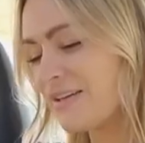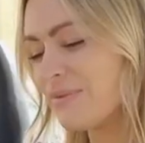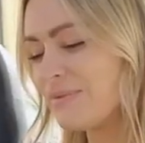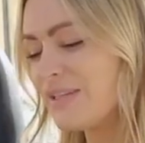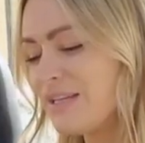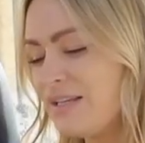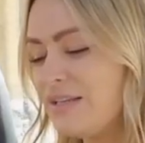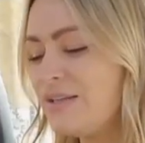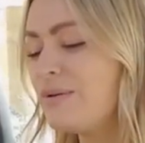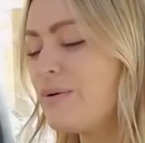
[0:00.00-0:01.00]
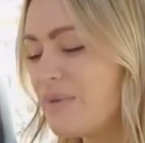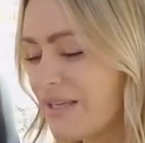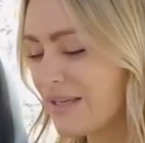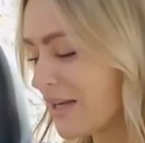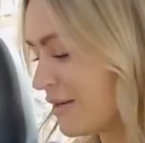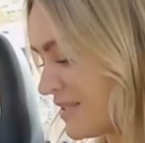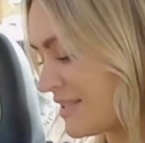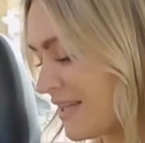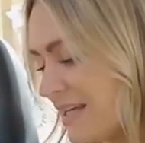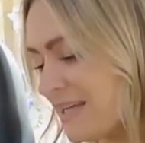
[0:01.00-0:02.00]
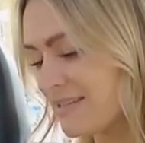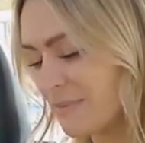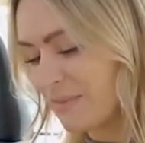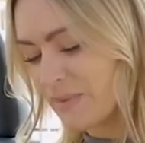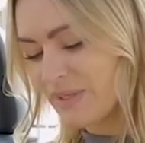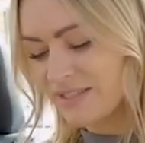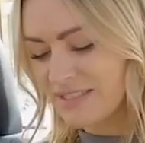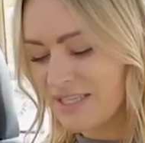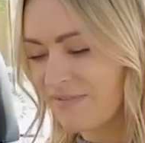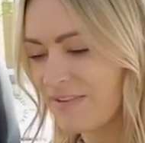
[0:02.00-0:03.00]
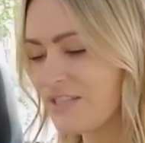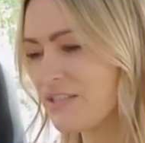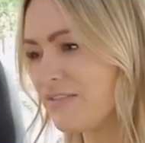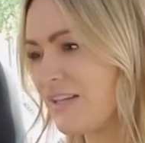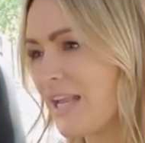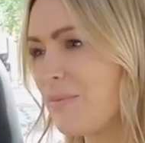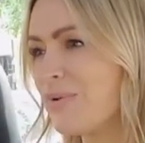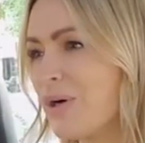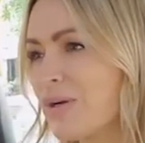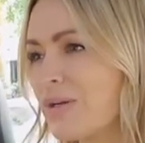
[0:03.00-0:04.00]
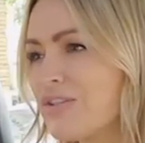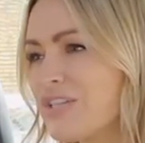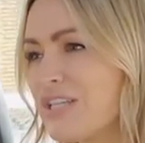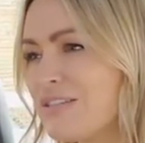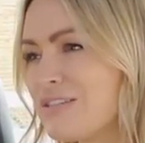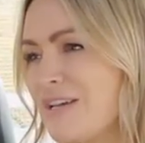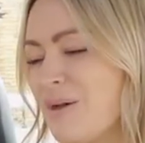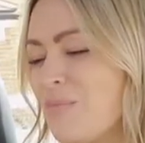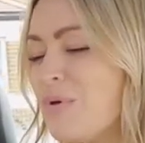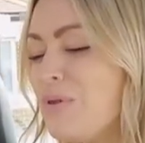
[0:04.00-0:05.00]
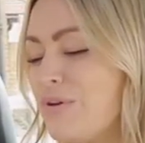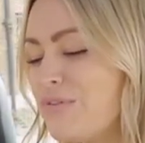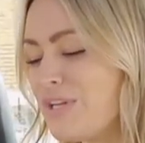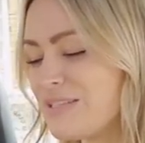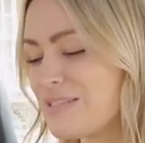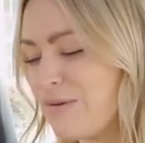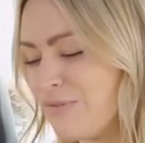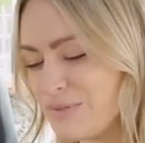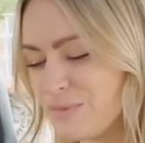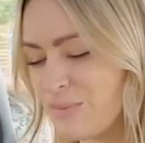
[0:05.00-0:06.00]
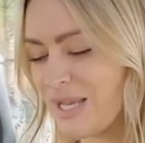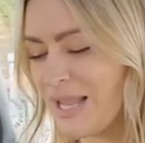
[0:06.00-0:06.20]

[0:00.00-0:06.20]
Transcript: So Lulu. Lulu a minute ago was sat next to me, but the definition of a lap dog, she has manoeuvred herself onto